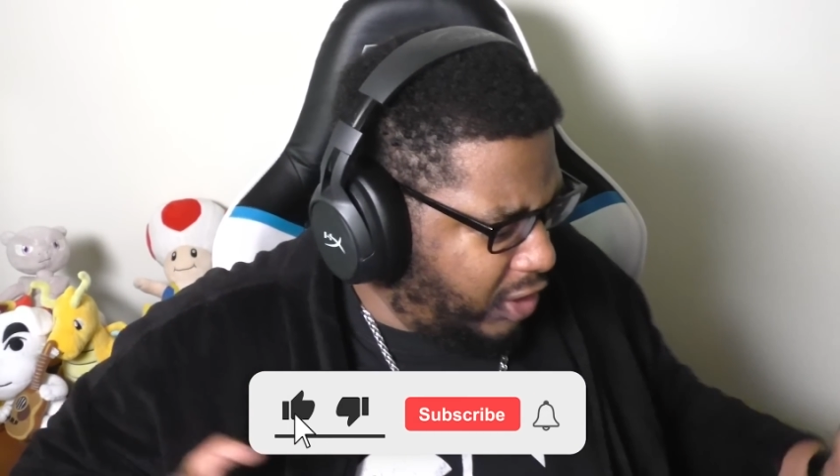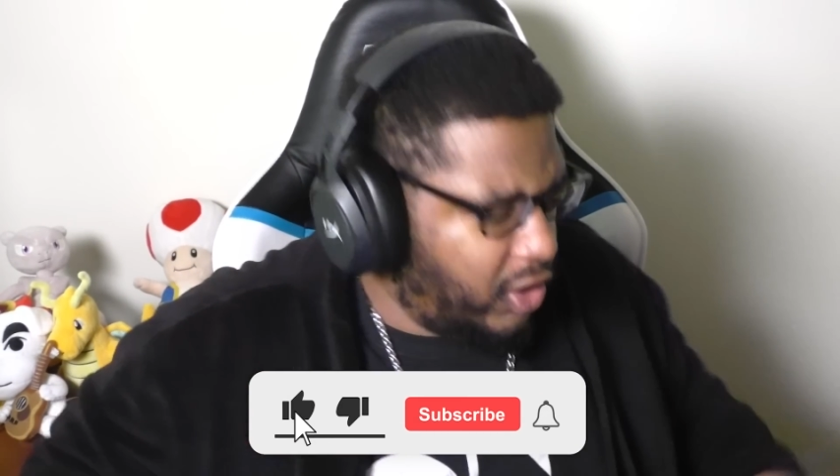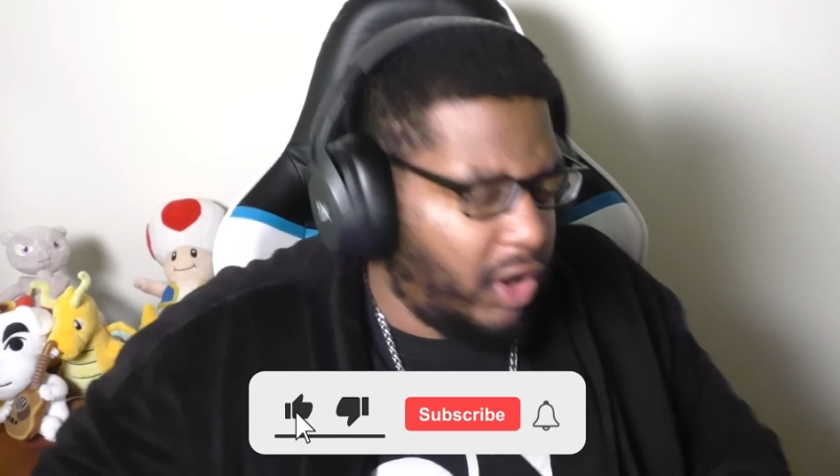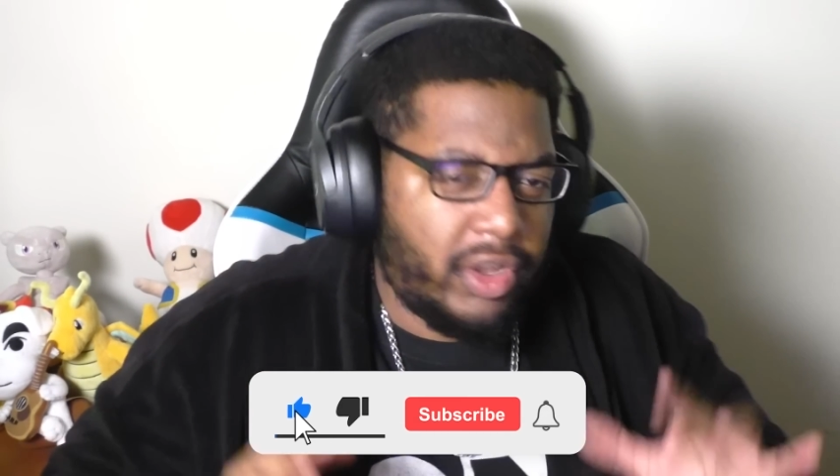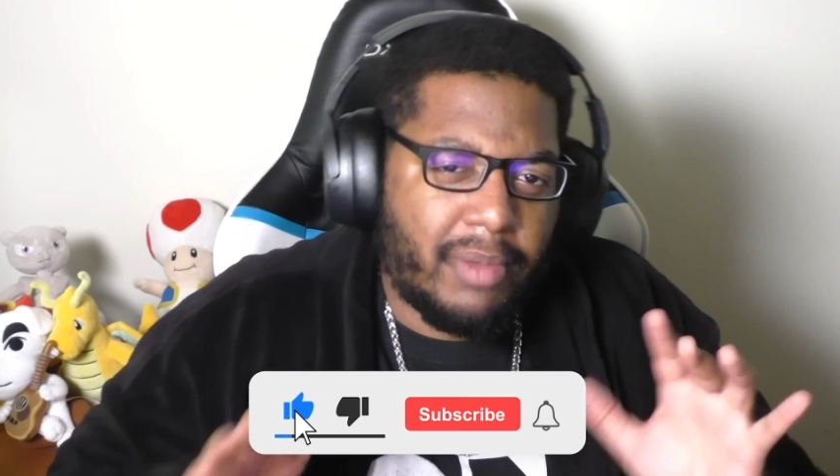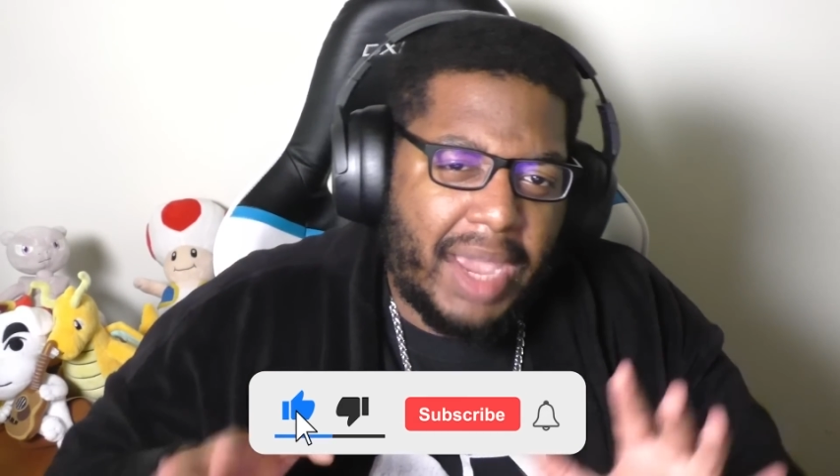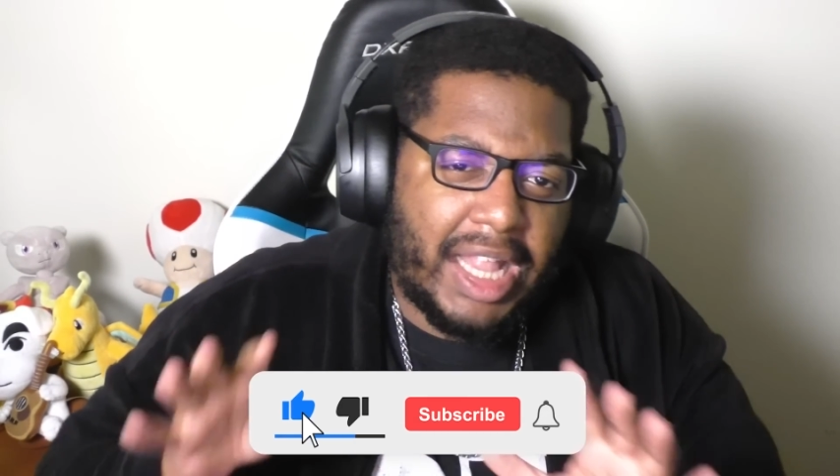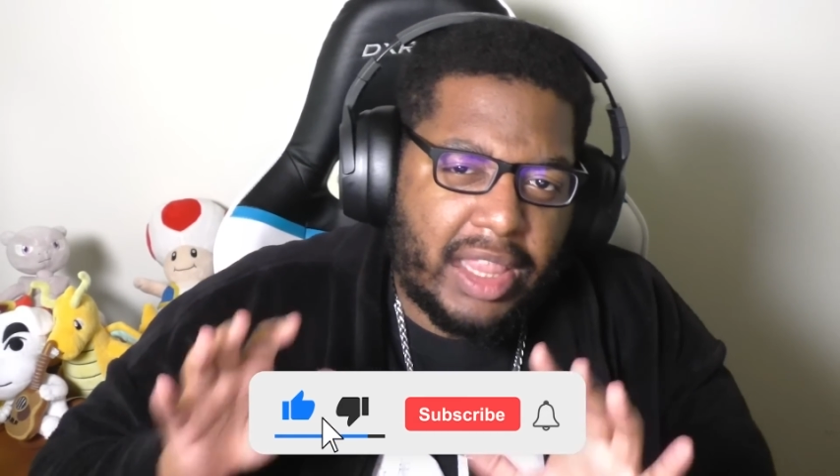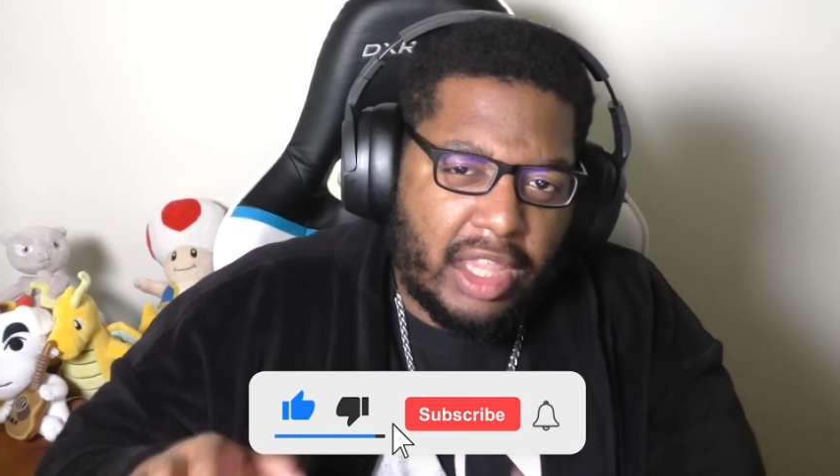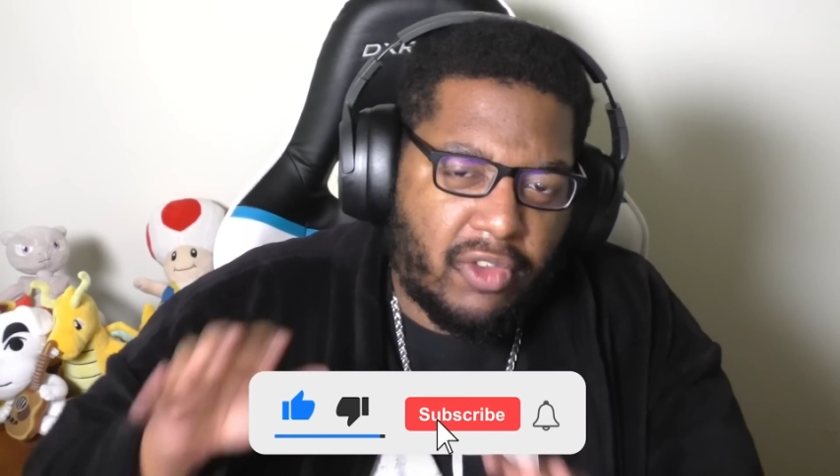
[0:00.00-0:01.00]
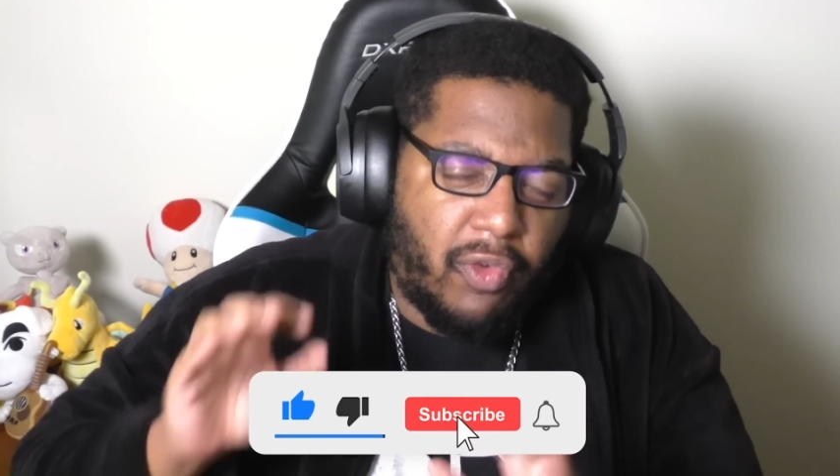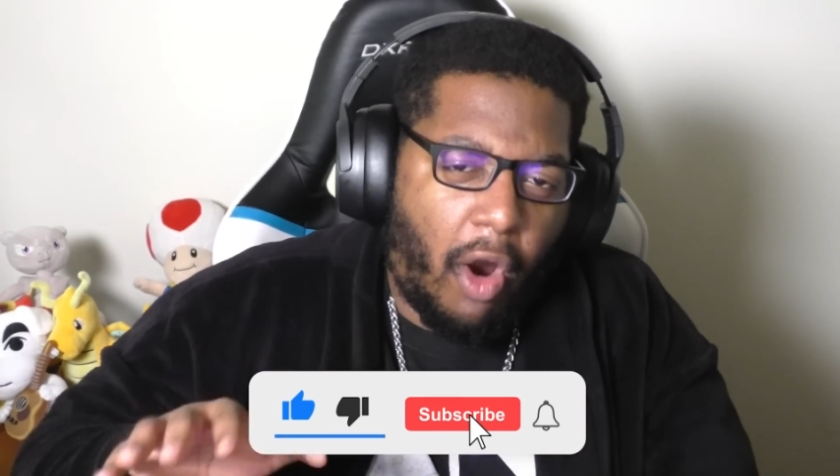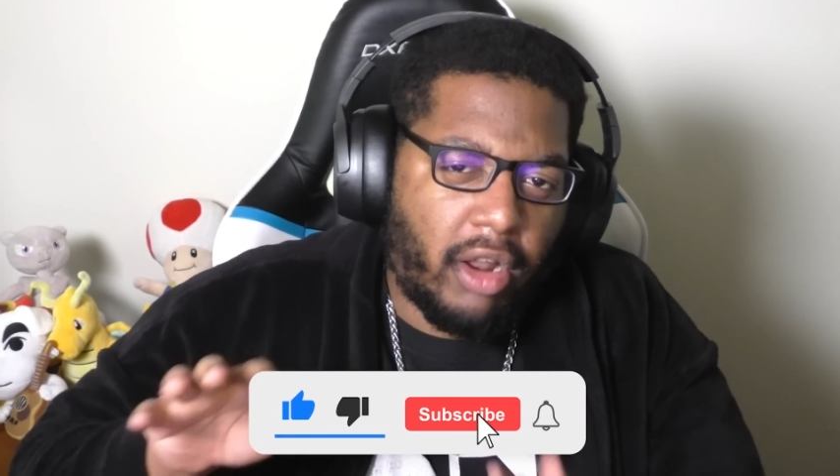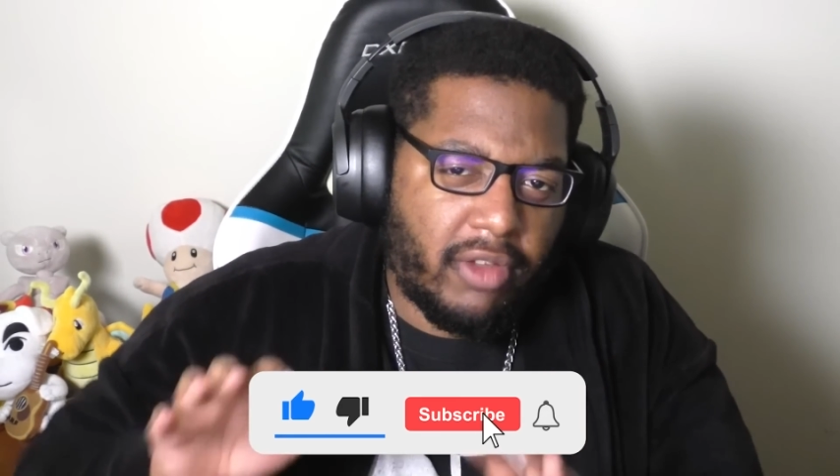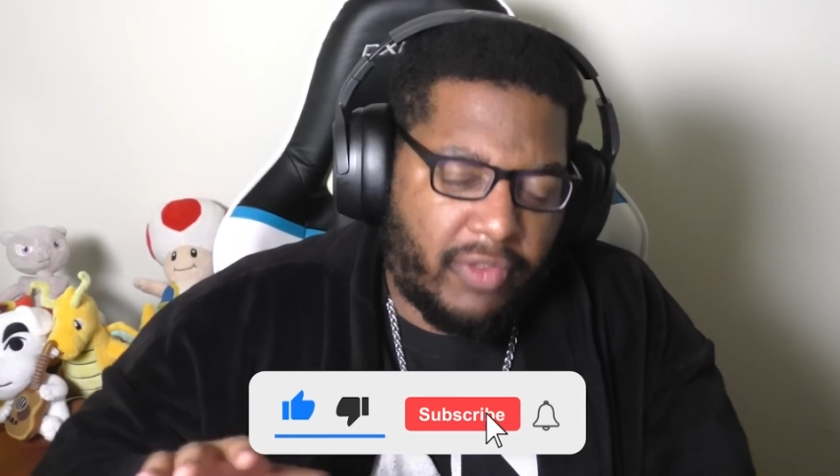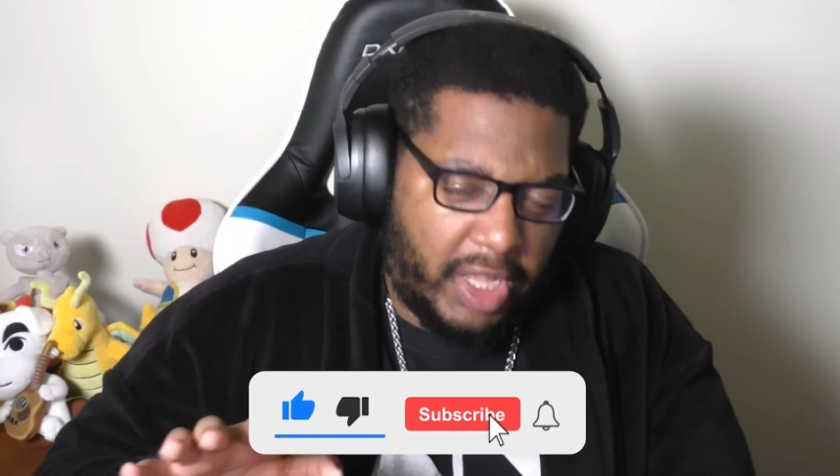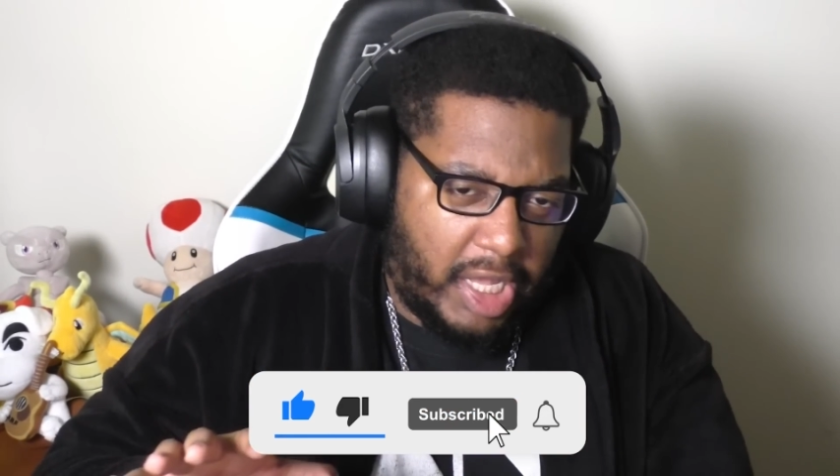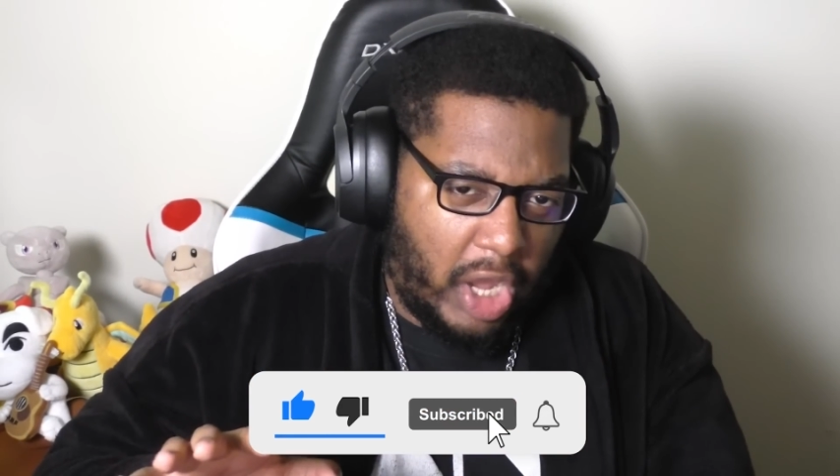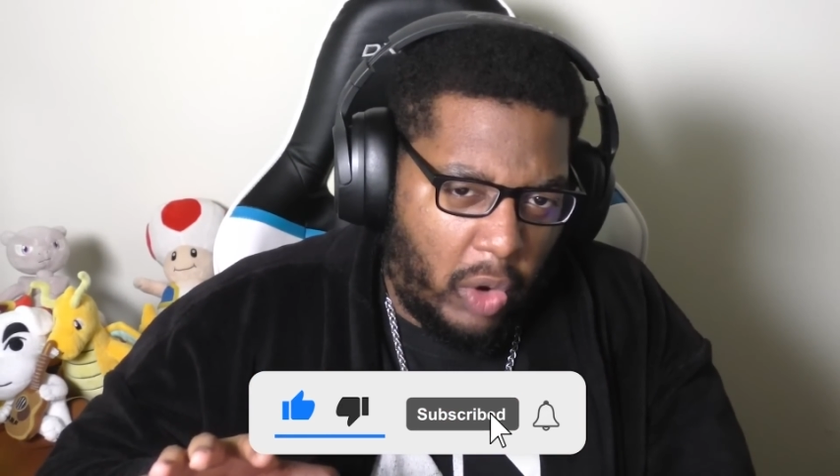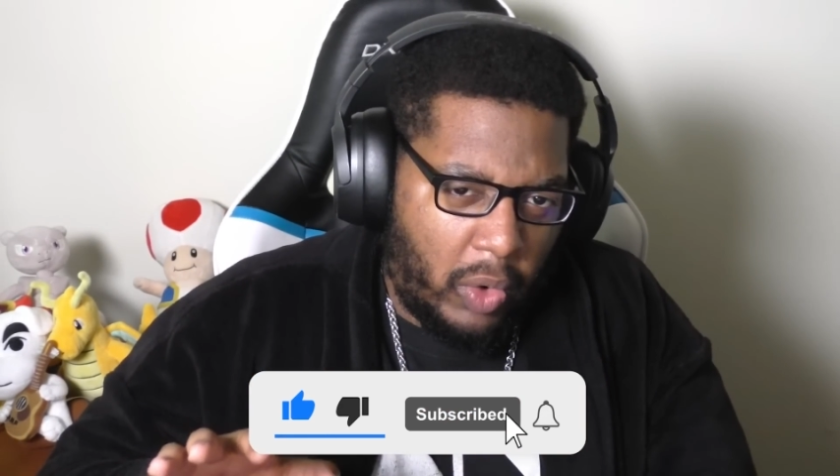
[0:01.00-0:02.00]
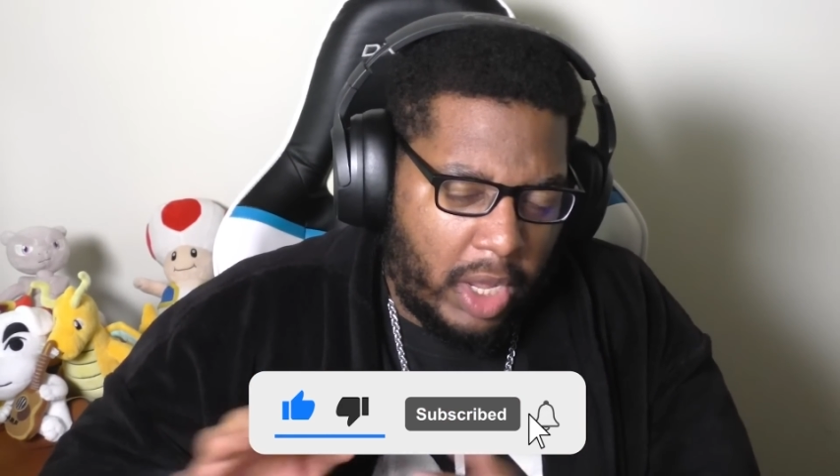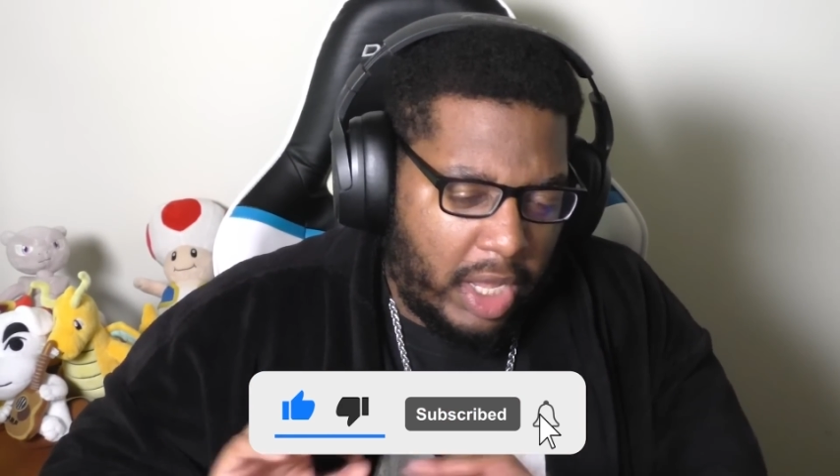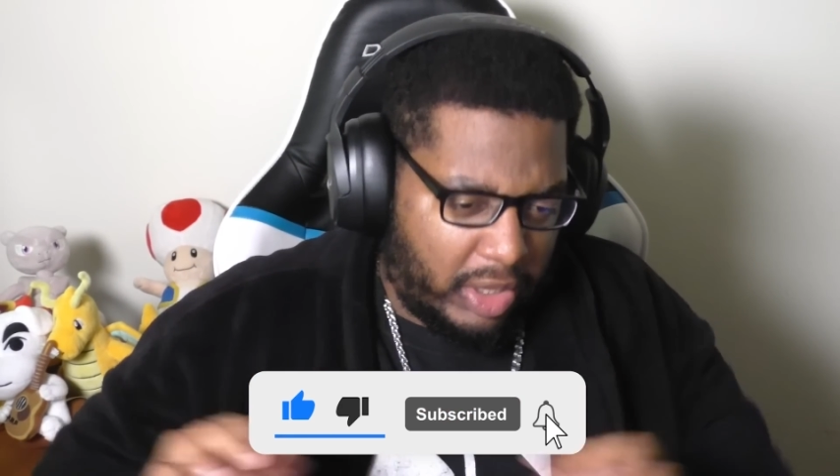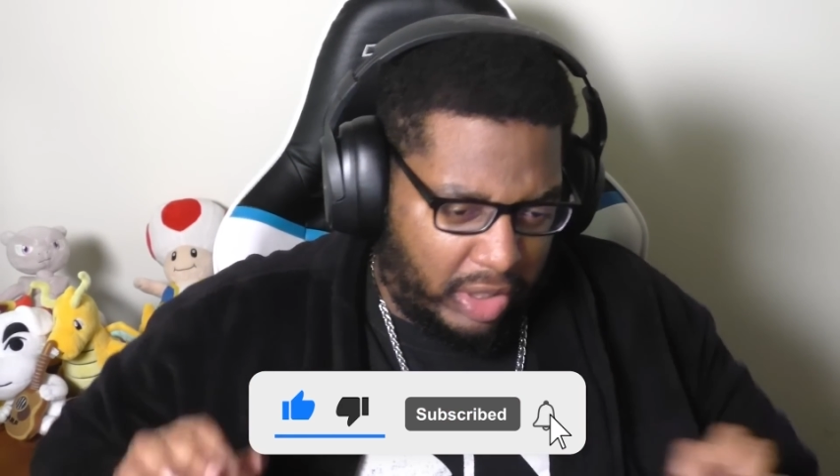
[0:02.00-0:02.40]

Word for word: You know, you made it this far in the video. The